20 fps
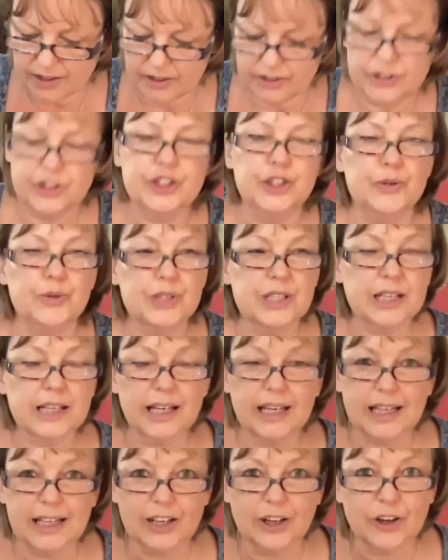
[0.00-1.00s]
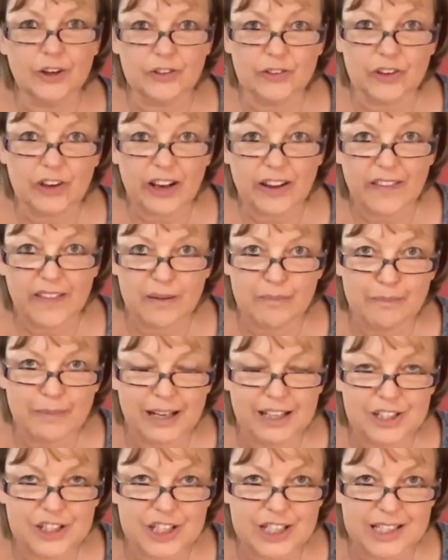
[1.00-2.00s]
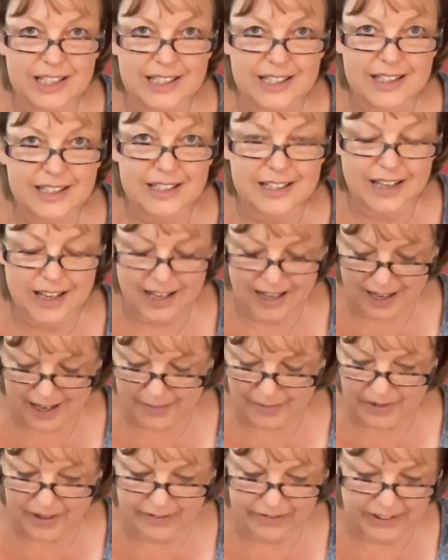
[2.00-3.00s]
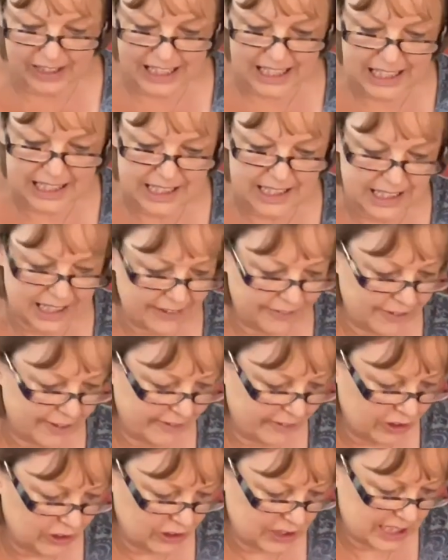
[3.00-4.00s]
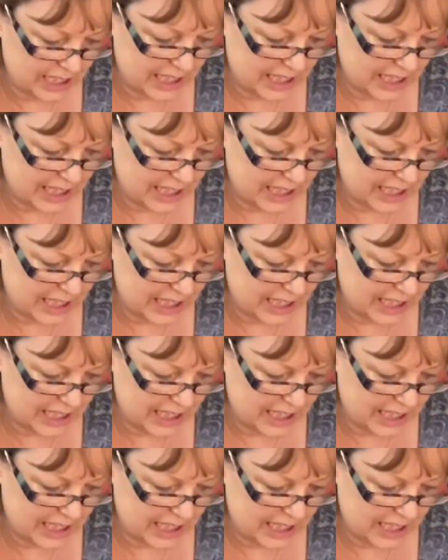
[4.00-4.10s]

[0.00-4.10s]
choose a colour cotton that matches the fleece if you've got